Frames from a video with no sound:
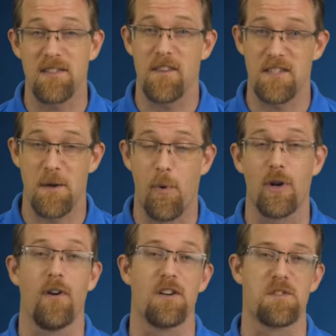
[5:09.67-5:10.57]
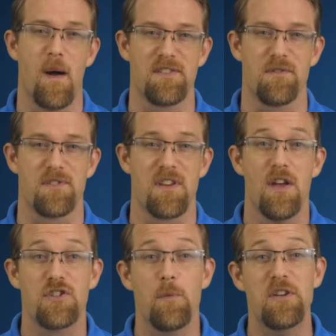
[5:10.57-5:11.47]
of the support of our sponsors,
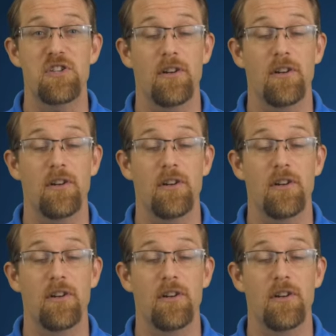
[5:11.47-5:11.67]
so be sure